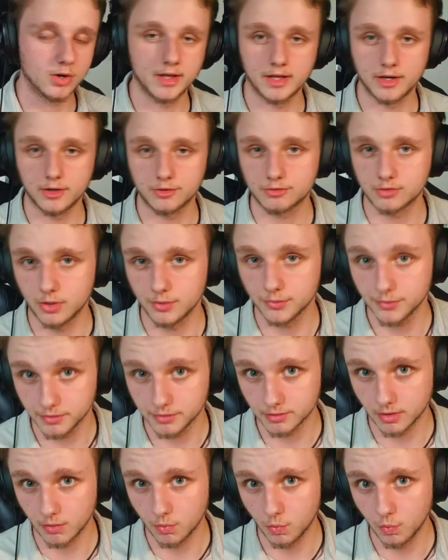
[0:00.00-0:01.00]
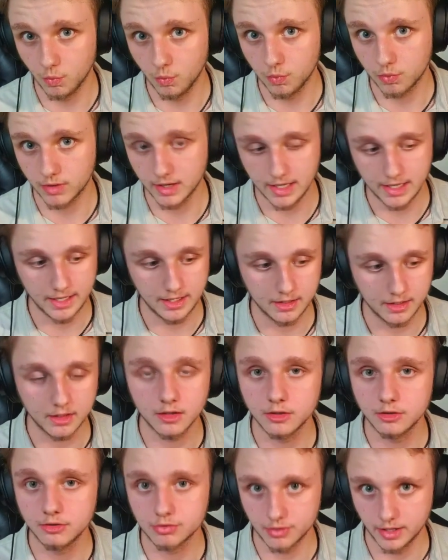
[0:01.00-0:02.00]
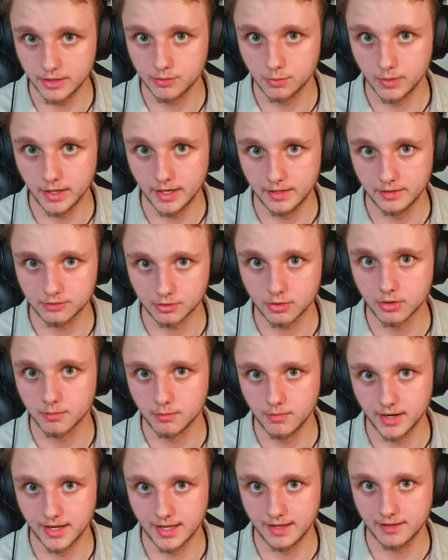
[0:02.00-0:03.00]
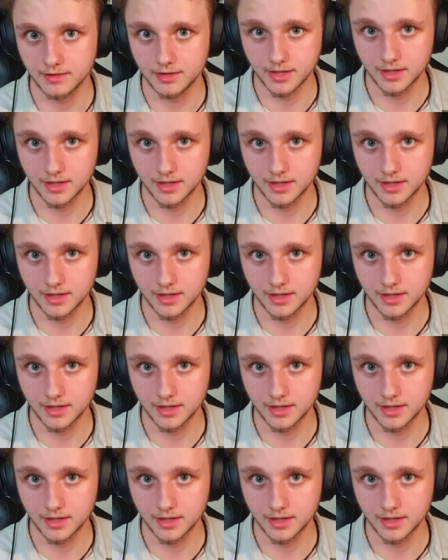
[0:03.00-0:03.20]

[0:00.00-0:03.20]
and the salt is a really great way to earn money in